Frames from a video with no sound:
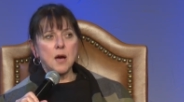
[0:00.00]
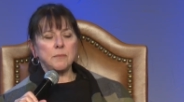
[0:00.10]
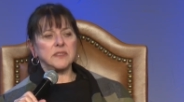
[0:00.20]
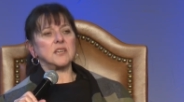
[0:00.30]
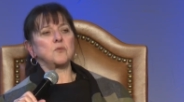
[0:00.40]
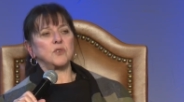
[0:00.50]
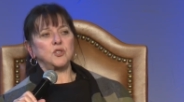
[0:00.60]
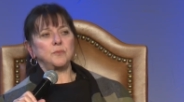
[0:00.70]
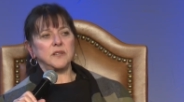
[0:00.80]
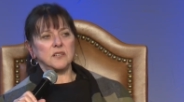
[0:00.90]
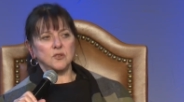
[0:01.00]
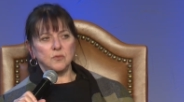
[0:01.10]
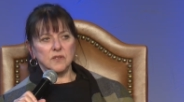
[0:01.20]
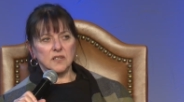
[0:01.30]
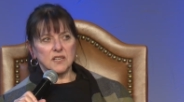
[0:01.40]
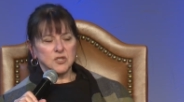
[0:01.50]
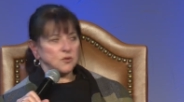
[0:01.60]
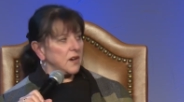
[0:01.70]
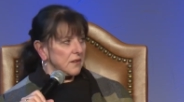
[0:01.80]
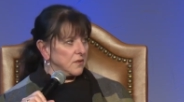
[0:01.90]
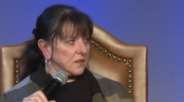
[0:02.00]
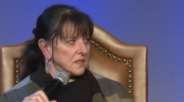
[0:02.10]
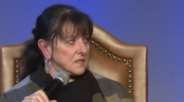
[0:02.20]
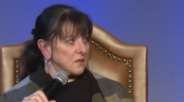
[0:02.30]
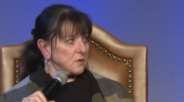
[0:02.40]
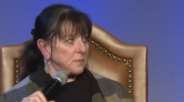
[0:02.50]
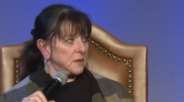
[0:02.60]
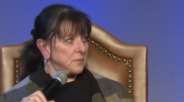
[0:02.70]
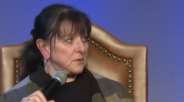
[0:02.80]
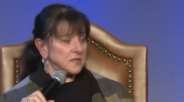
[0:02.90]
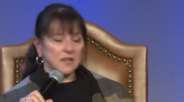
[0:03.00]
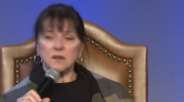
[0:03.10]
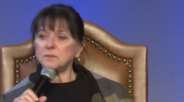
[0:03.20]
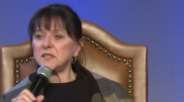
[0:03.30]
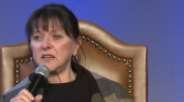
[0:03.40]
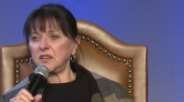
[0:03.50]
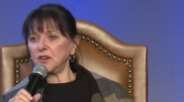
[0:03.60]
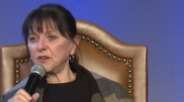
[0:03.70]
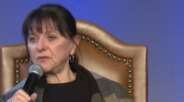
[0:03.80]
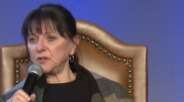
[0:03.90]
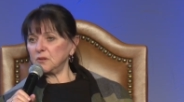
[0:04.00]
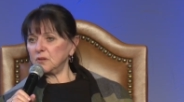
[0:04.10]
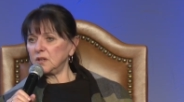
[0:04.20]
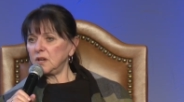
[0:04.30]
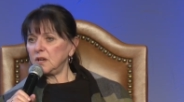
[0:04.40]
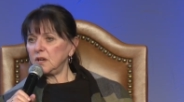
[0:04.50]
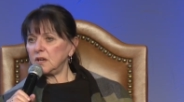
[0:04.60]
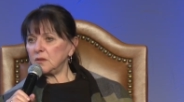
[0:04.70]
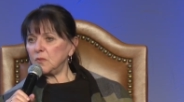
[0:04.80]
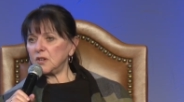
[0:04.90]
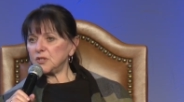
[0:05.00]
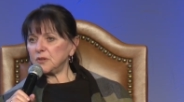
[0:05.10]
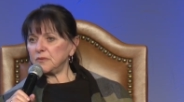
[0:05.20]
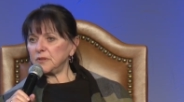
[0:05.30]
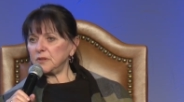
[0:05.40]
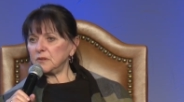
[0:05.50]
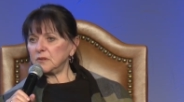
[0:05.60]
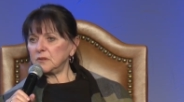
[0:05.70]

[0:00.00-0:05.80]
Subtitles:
But then when you begin to realize you have all these other people to help take care of you and watch over you.